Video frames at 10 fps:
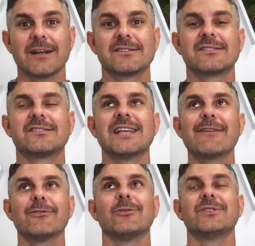on
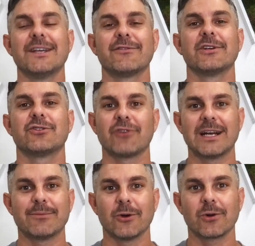several different
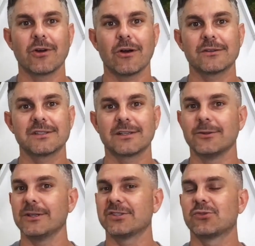training protocols,
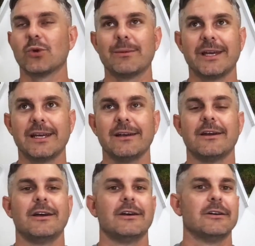including swimming,
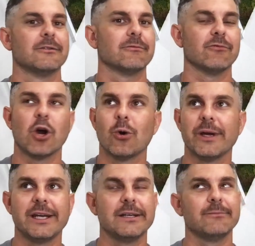
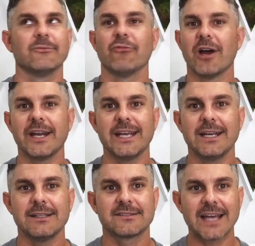rowing,
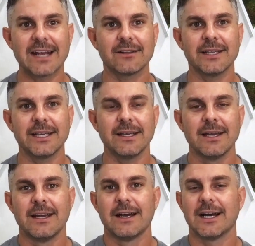running, cycling,
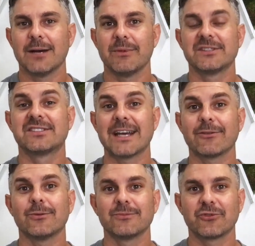um,
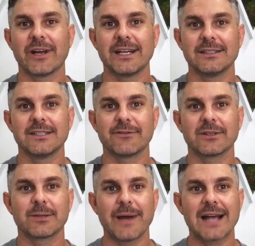several training
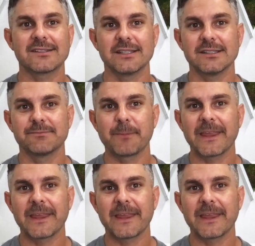different capacities.